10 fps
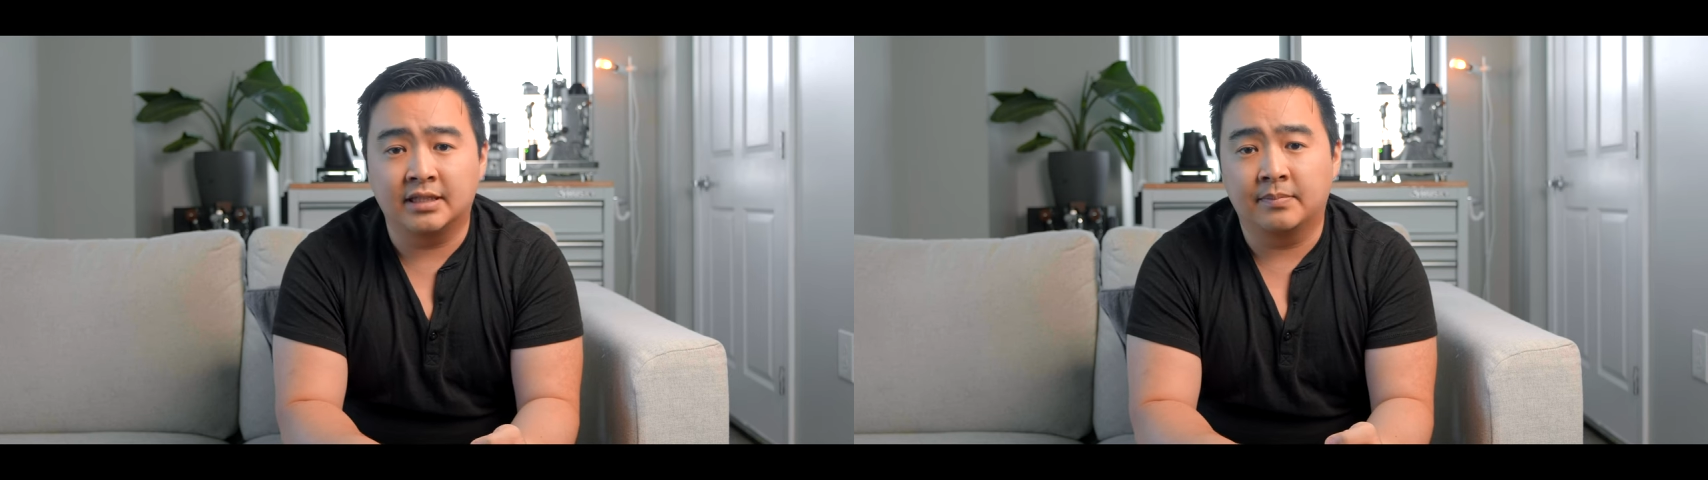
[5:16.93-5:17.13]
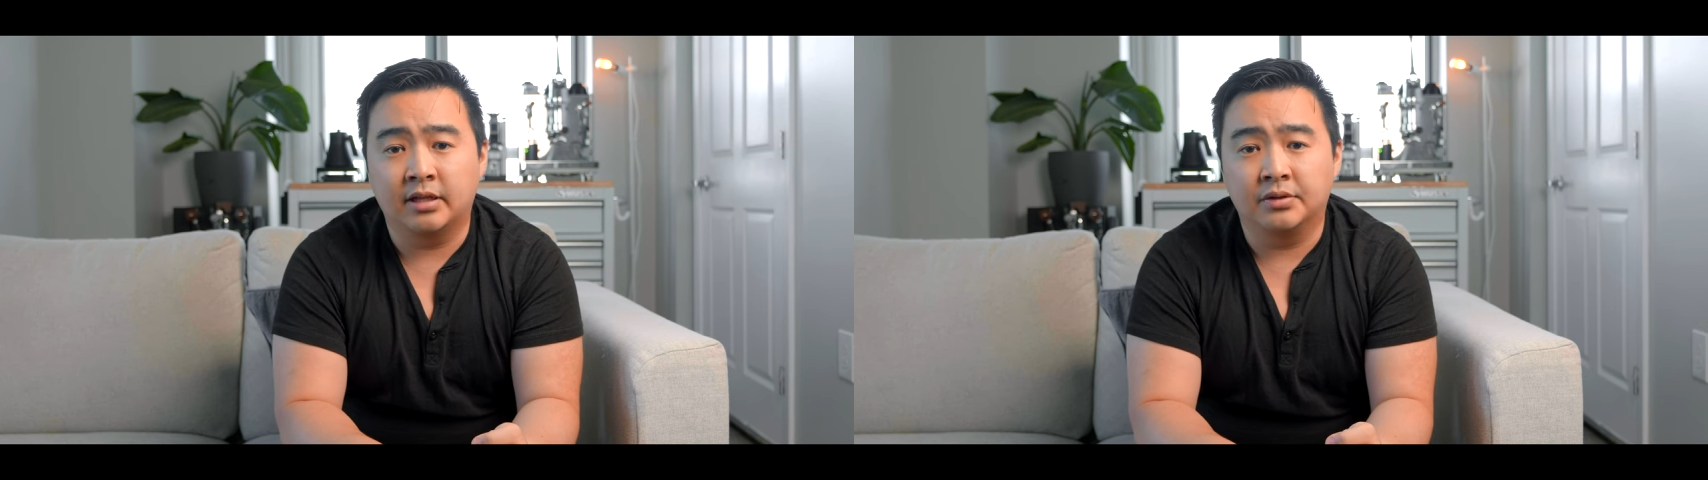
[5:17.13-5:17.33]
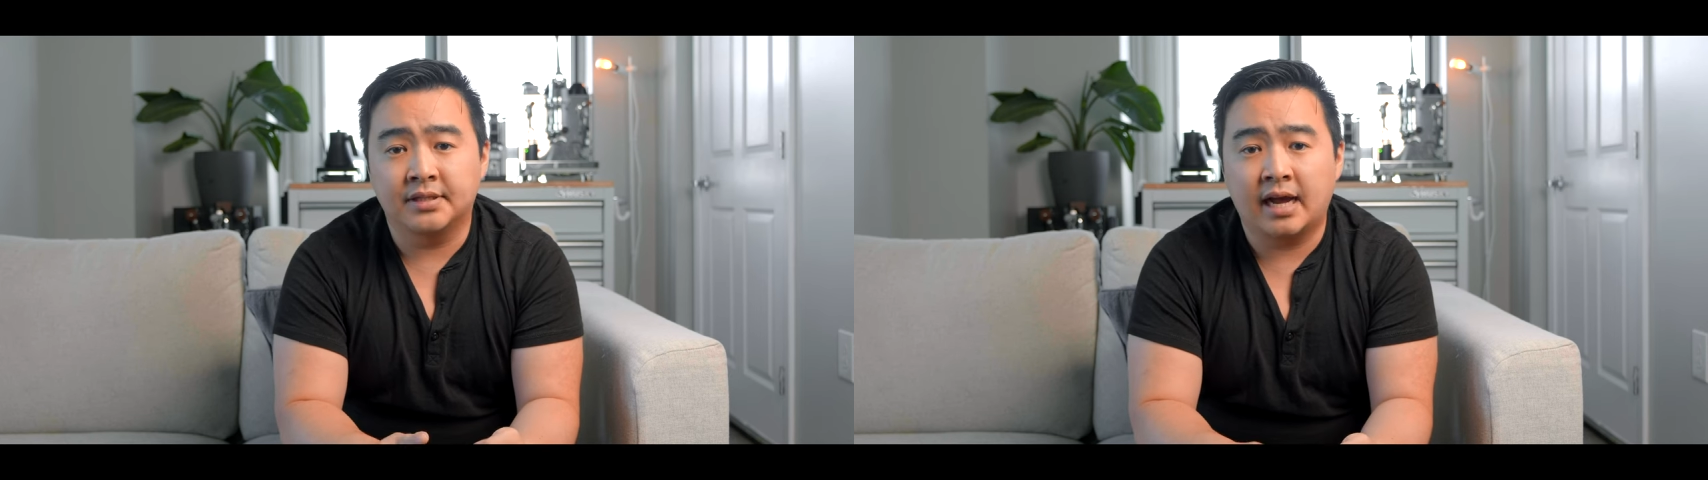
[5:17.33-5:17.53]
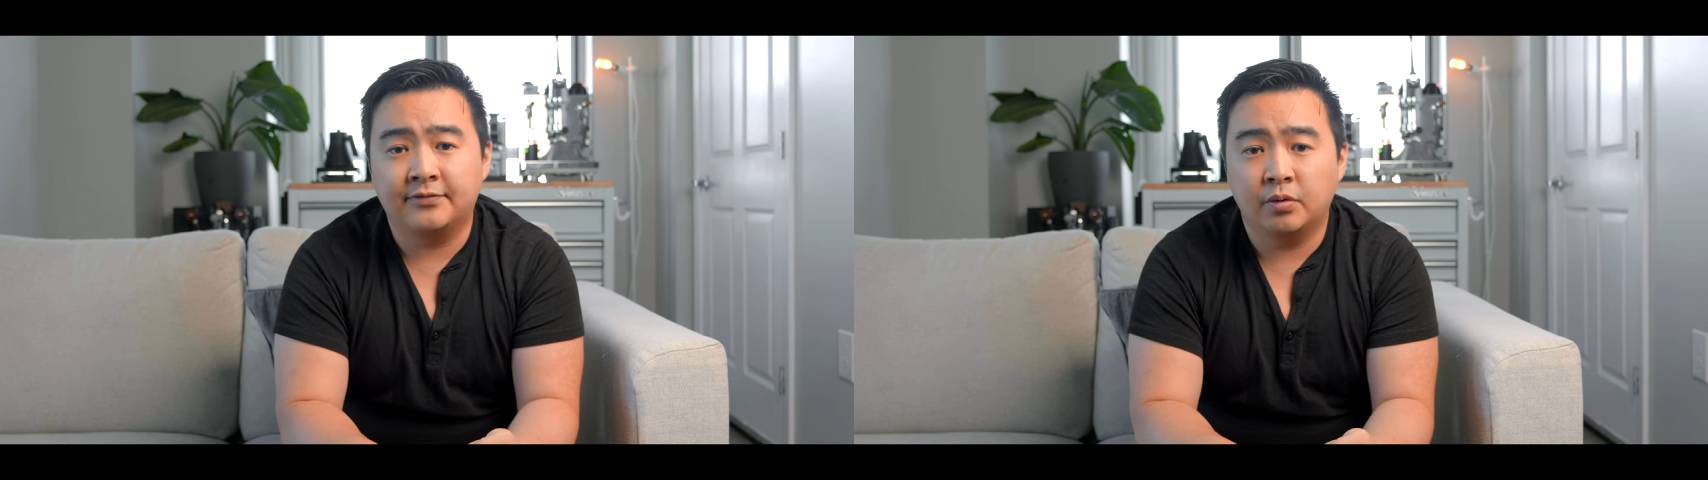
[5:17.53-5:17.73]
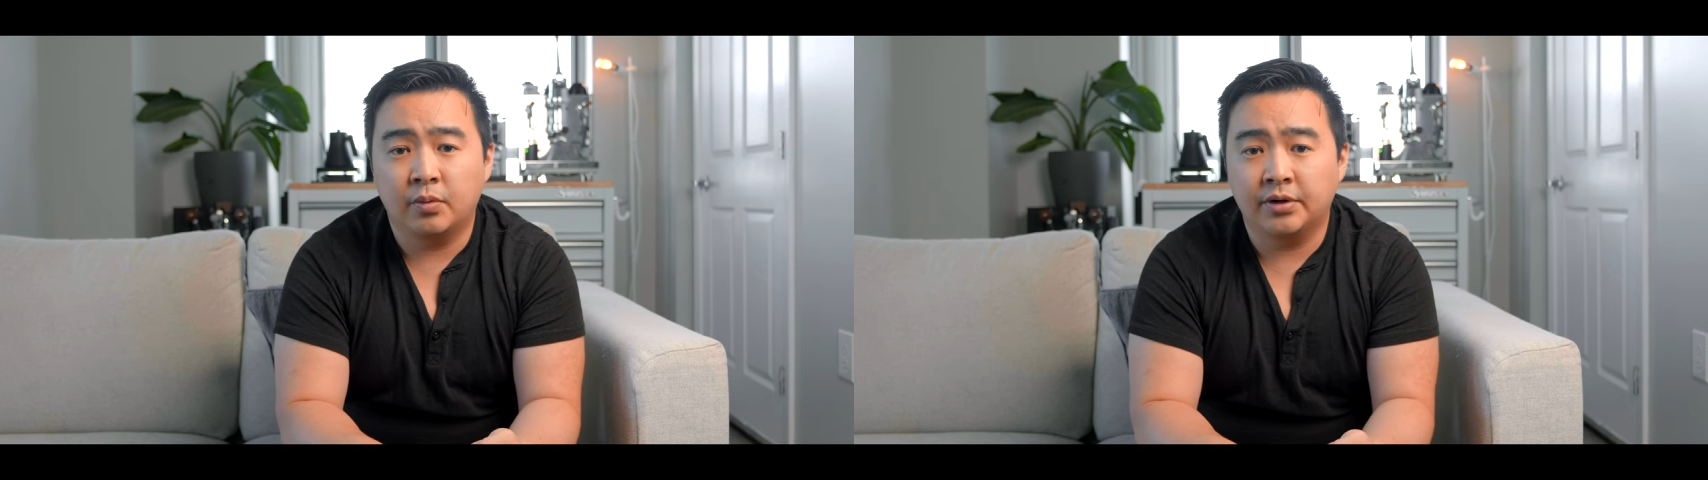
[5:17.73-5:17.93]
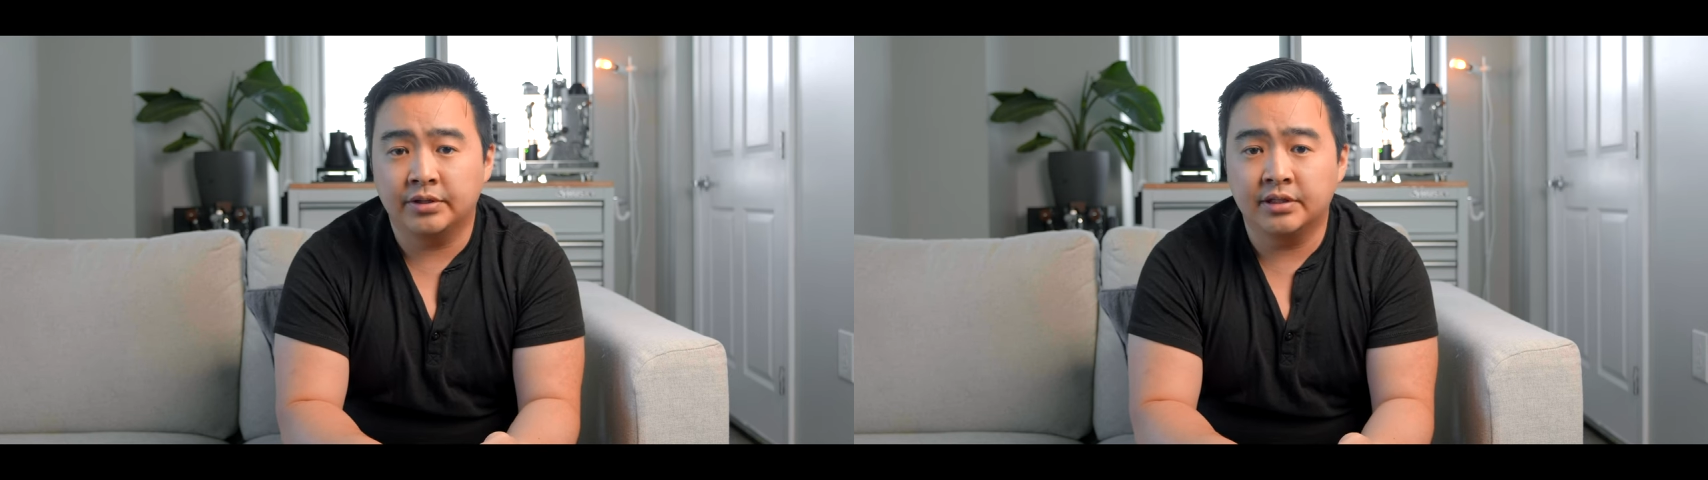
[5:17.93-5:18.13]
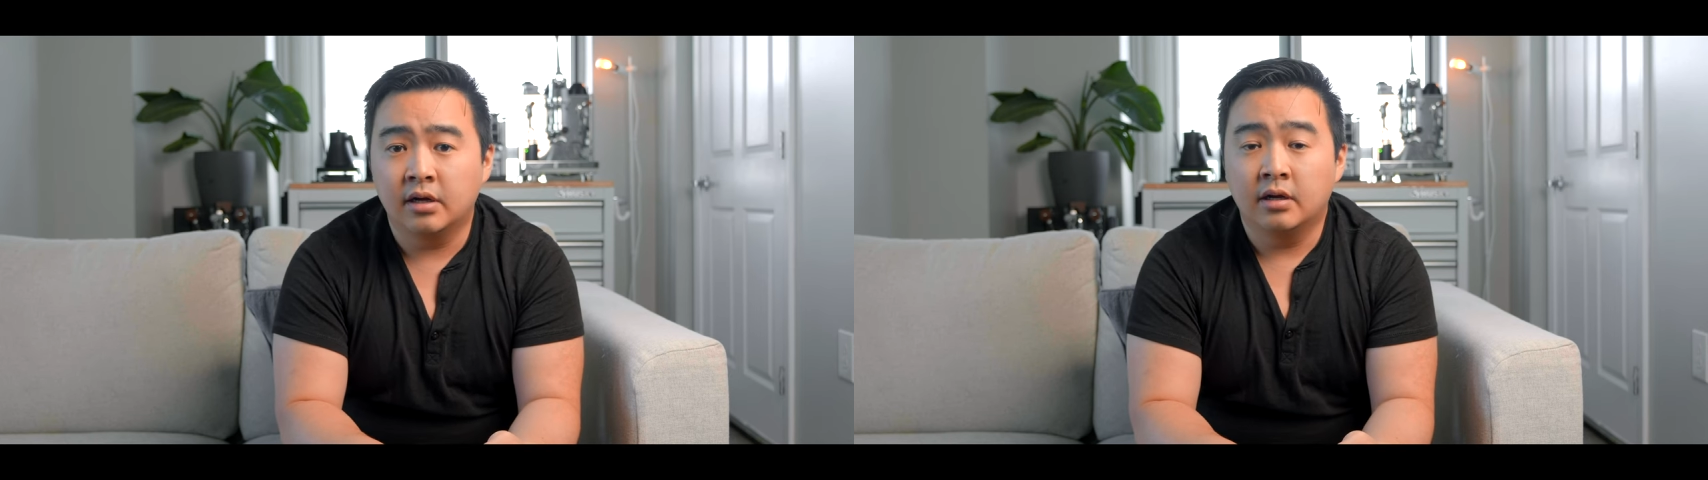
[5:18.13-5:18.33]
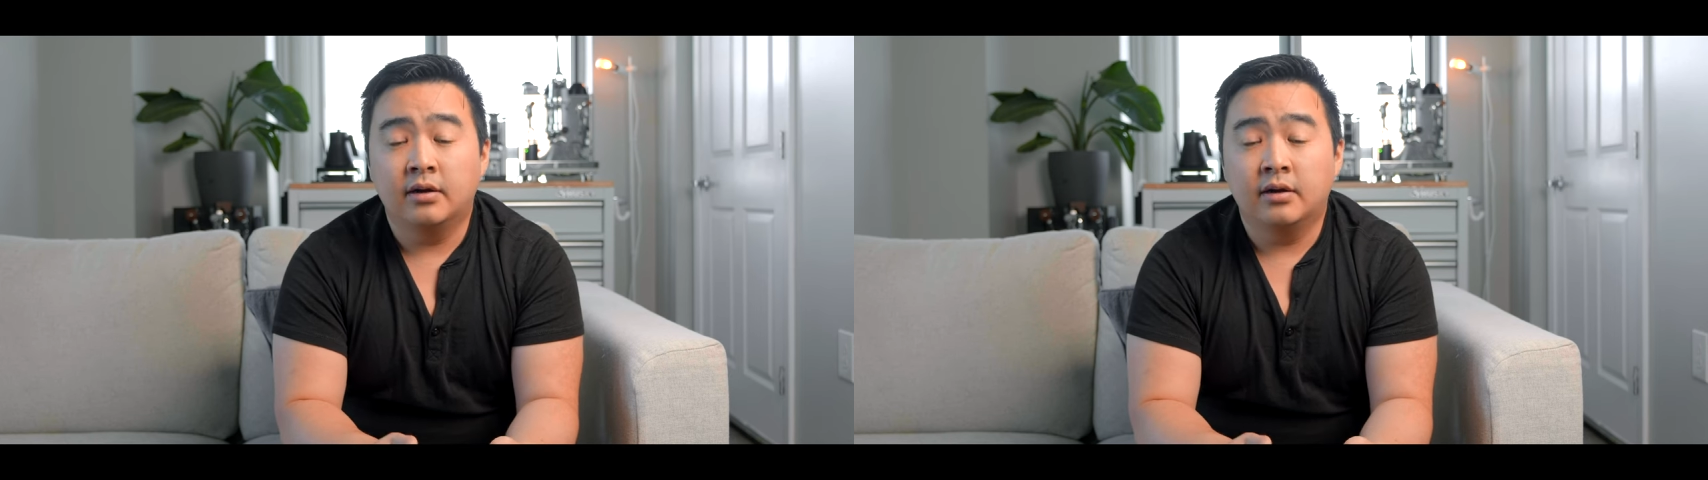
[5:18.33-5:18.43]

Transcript: the bellows afterwards,